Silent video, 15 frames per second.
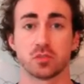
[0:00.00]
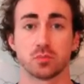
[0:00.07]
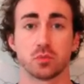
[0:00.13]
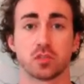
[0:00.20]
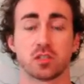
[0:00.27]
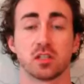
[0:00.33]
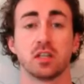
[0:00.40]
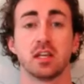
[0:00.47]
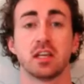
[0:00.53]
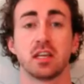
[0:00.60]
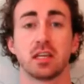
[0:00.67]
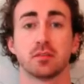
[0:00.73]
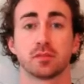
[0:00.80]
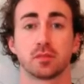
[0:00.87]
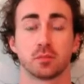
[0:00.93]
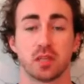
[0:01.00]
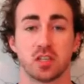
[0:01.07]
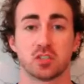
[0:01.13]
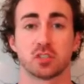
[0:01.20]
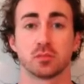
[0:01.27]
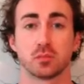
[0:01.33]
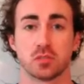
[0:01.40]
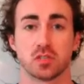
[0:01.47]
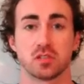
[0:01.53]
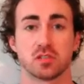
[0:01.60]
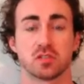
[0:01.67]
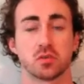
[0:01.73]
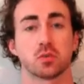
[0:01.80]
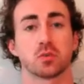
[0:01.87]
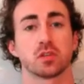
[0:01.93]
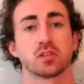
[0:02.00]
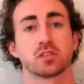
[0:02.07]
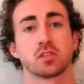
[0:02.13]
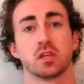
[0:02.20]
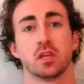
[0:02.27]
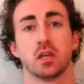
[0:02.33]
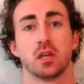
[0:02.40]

muscle inflammation and muscle soreness.